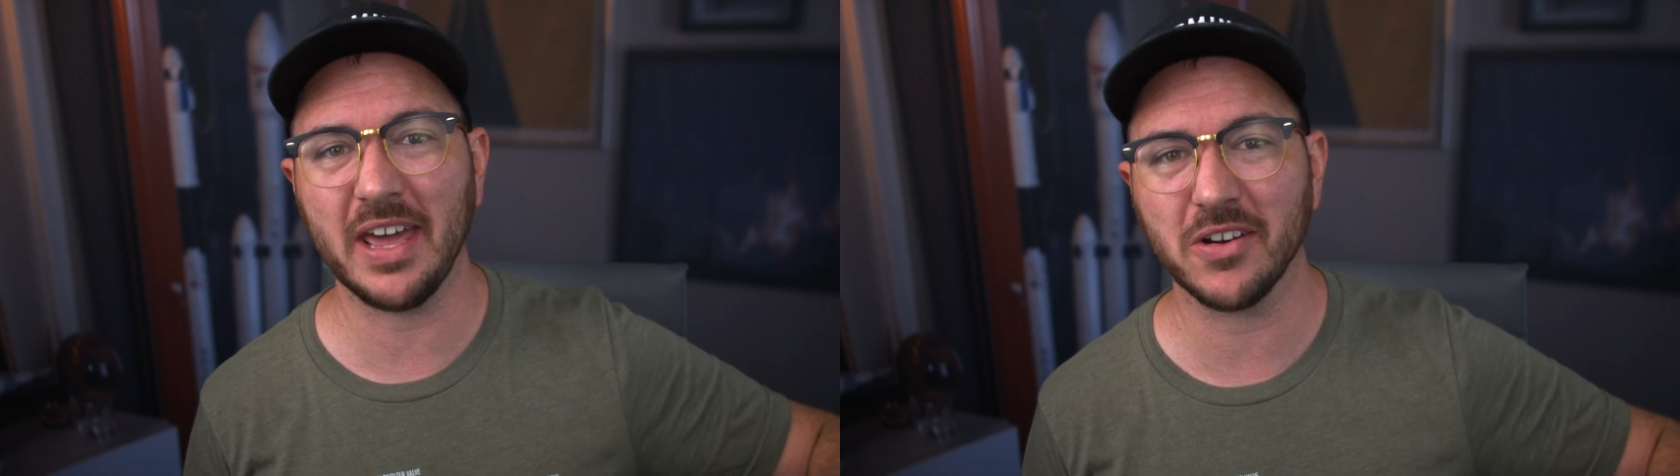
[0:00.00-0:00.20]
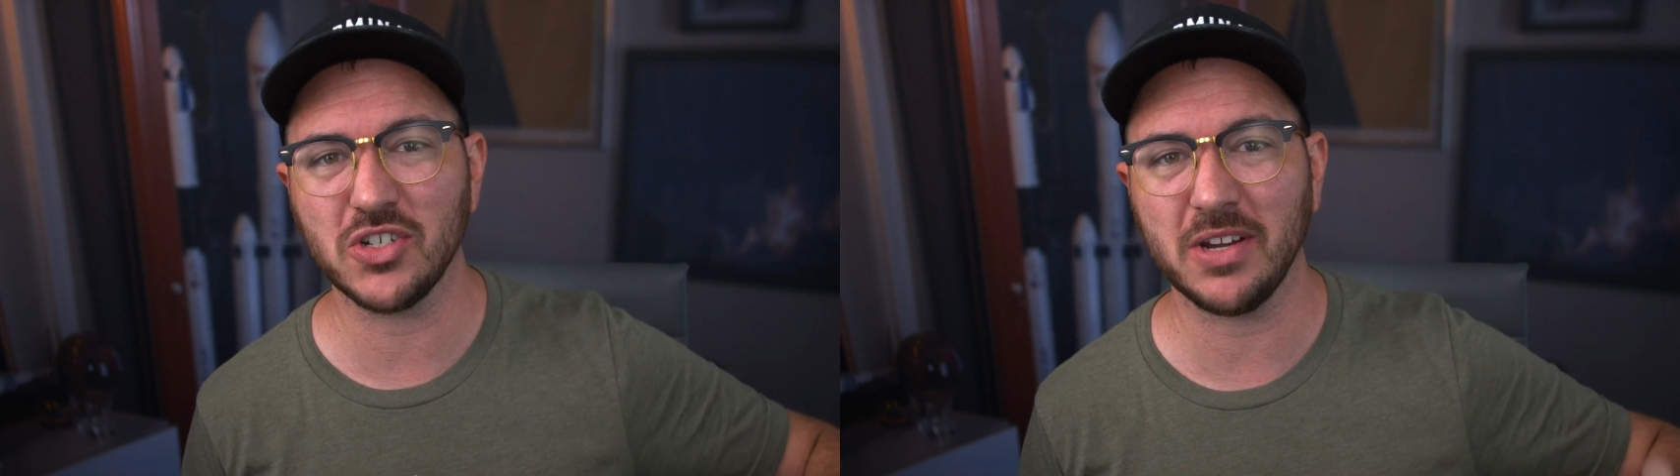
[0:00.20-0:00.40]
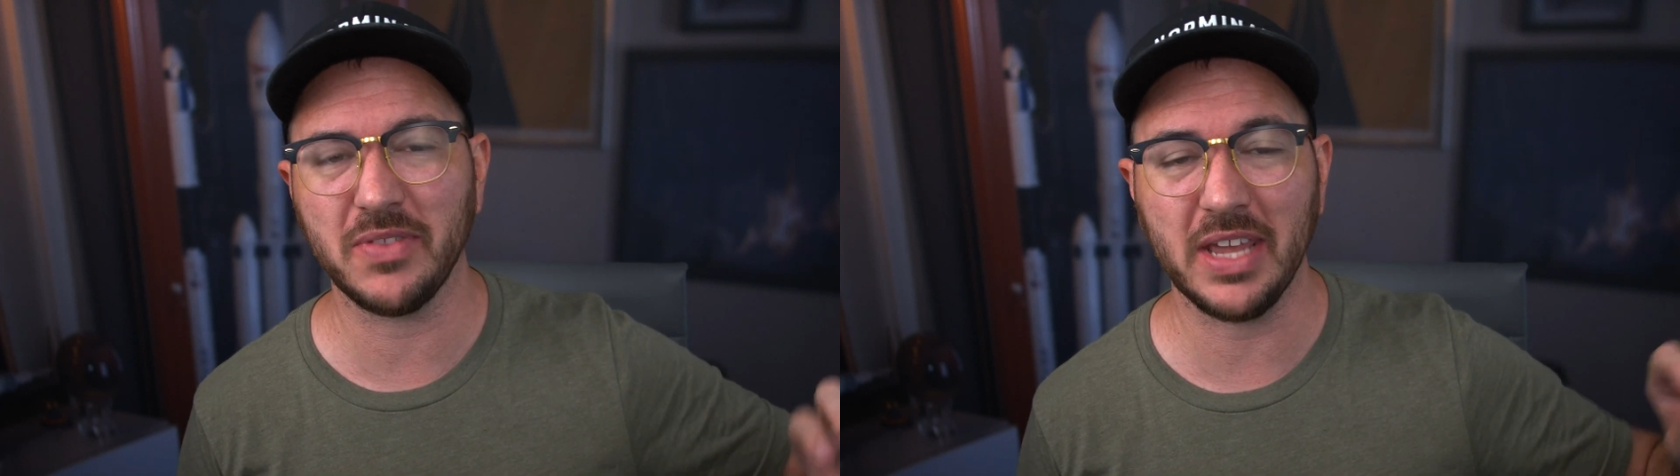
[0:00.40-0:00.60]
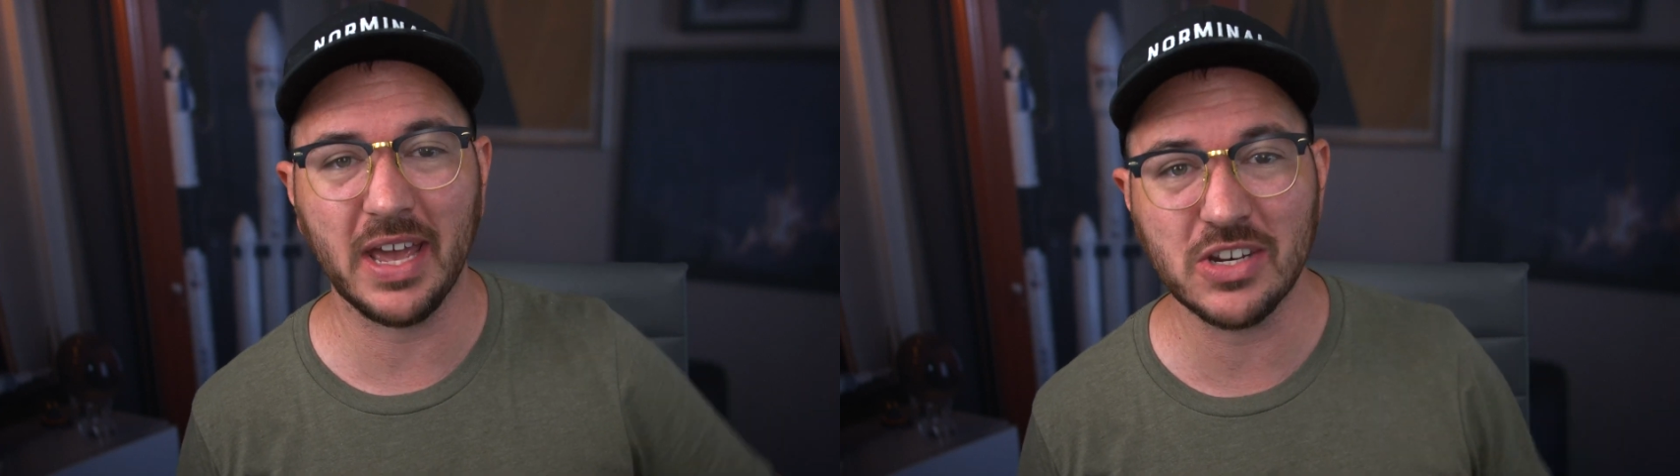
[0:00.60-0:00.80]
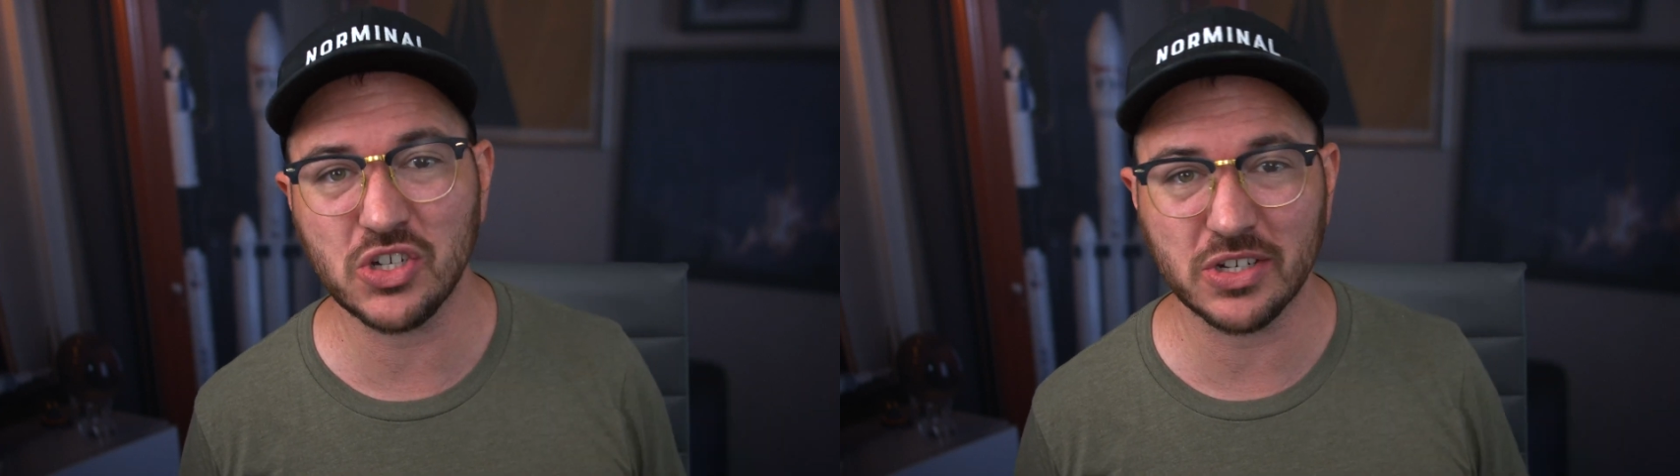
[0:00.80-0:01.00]
energy of the
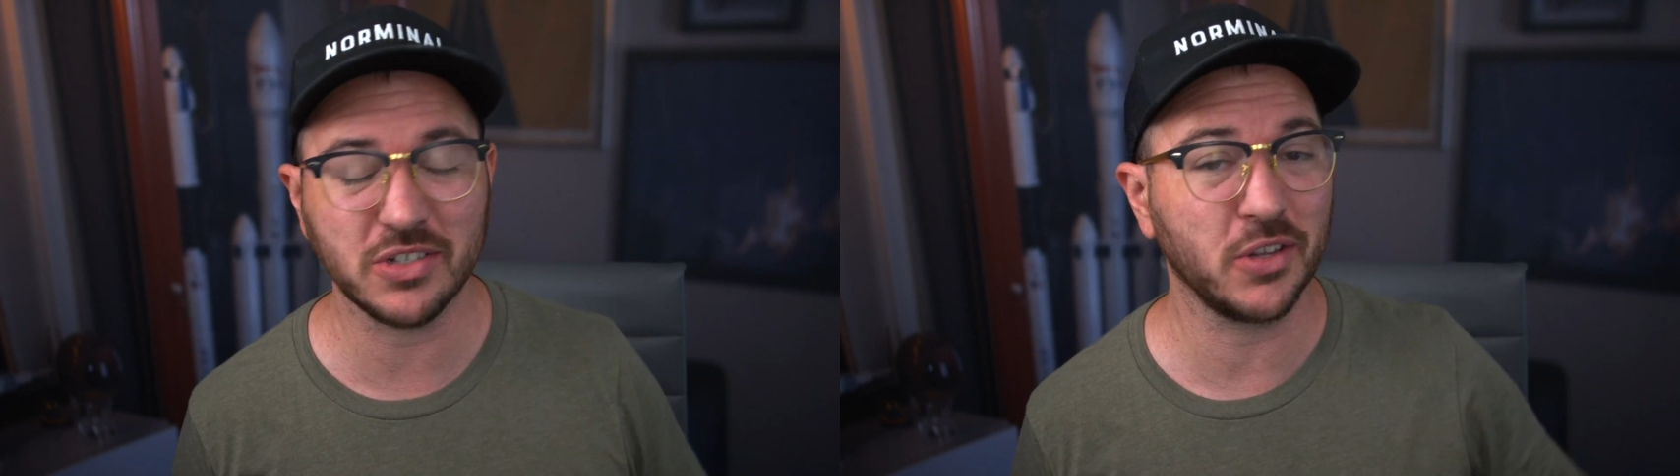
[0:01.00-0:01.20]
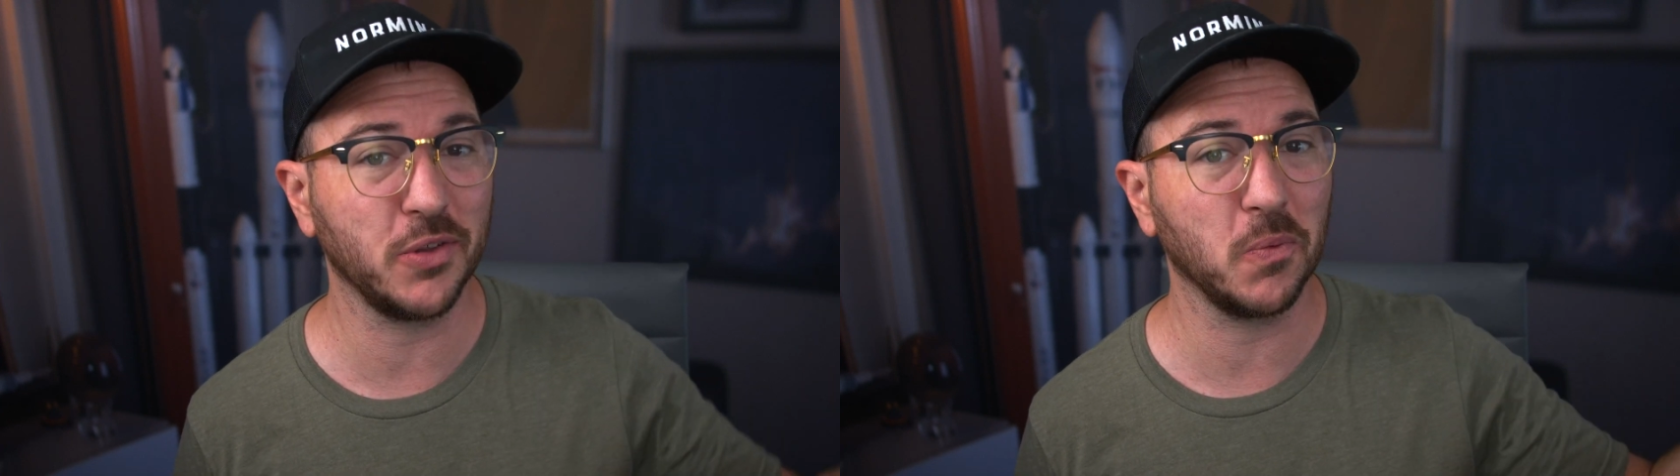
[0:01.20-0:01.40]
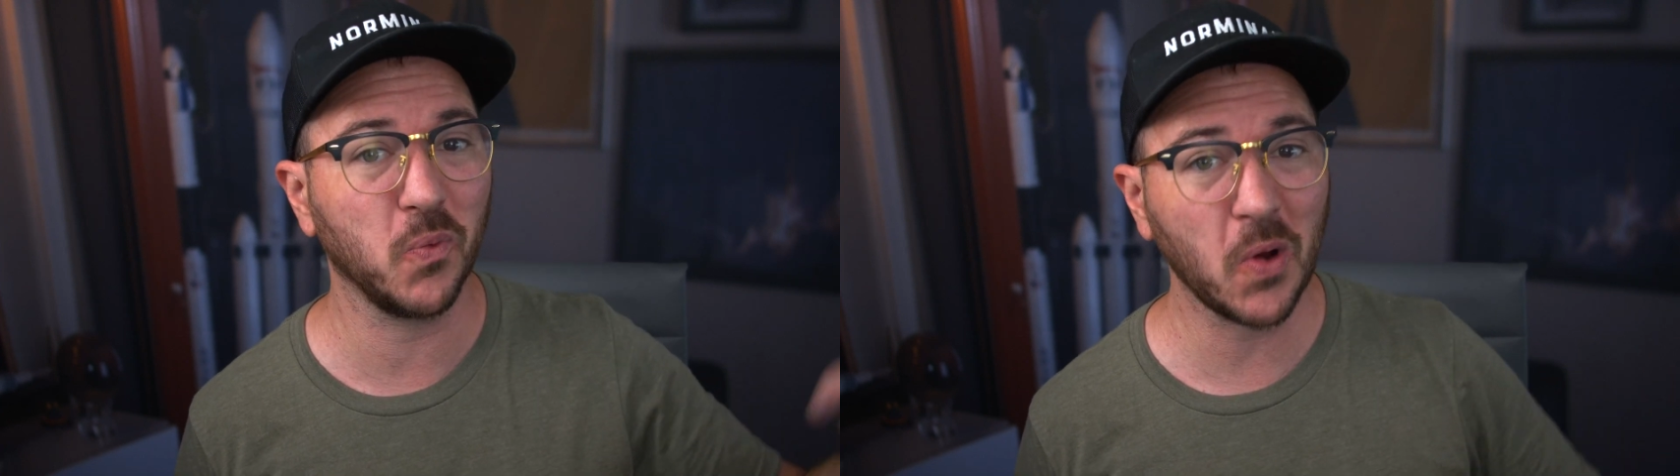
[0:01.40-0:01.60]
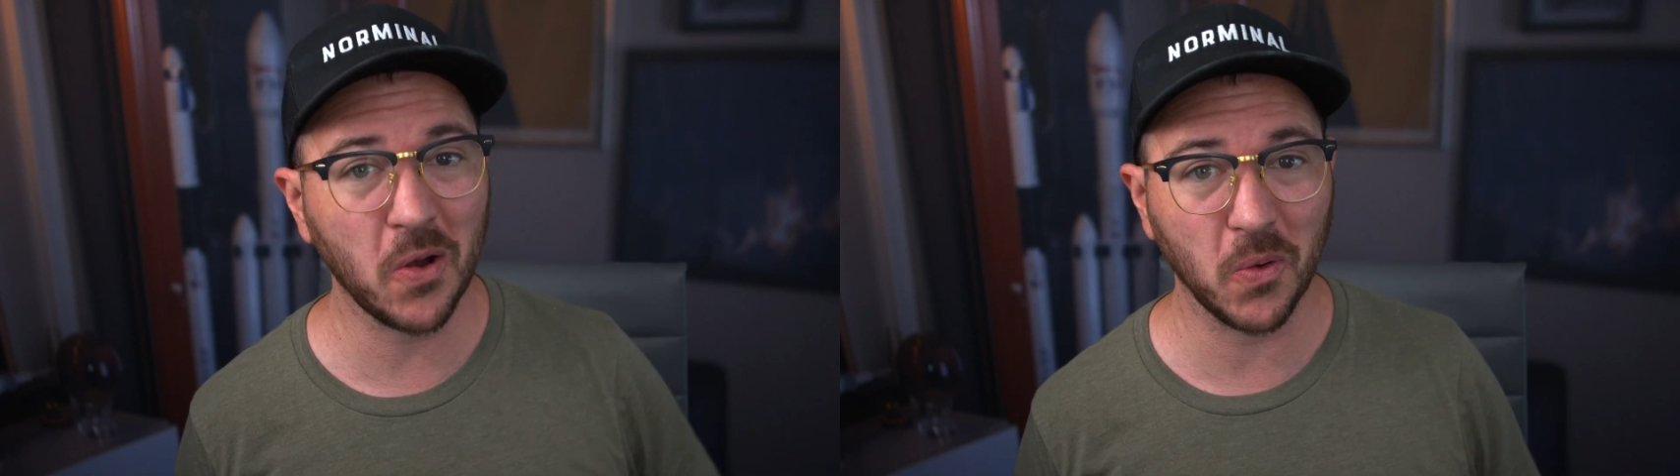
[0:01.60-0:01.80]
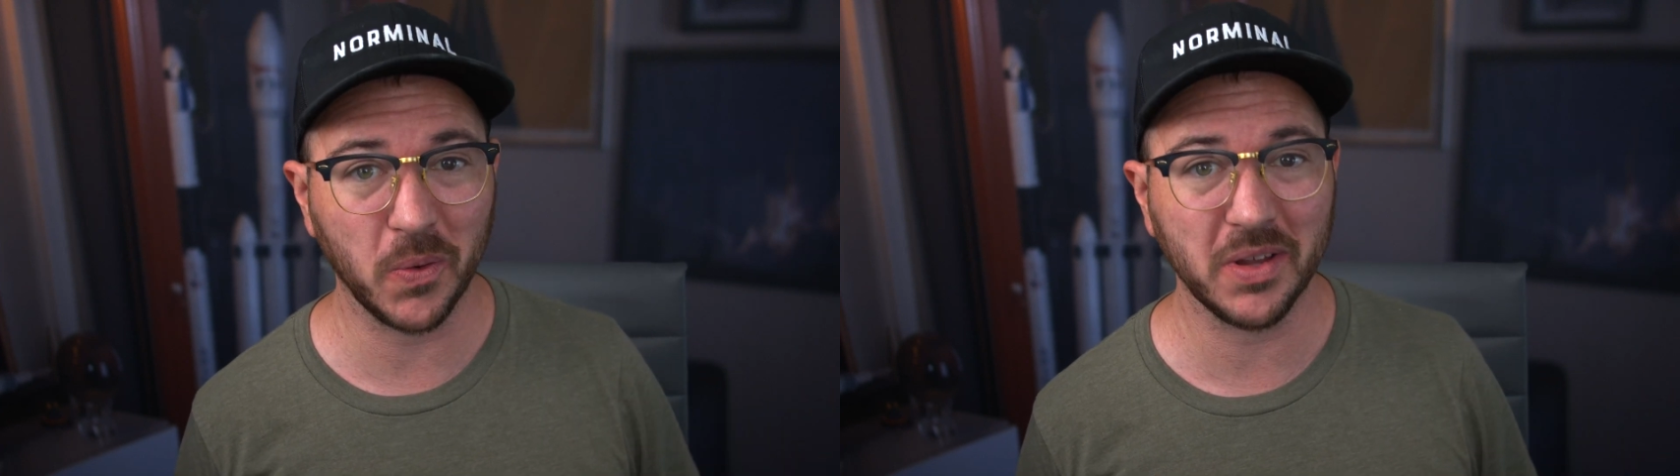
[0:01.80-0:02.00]
engine to the
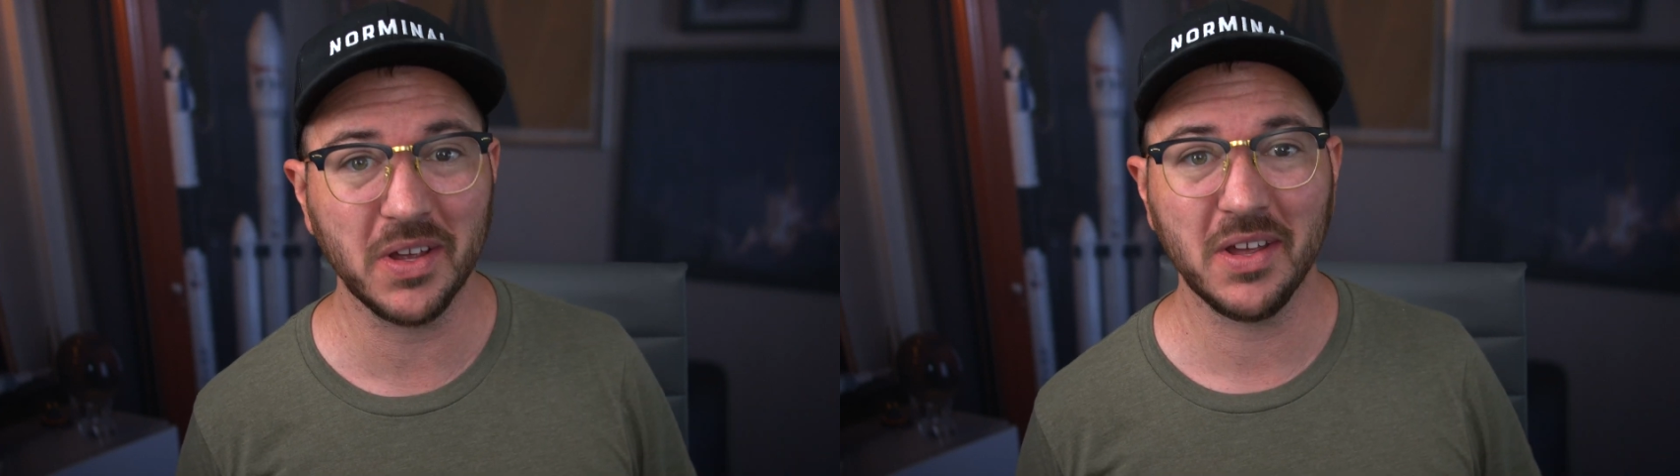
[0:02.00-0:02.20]
road.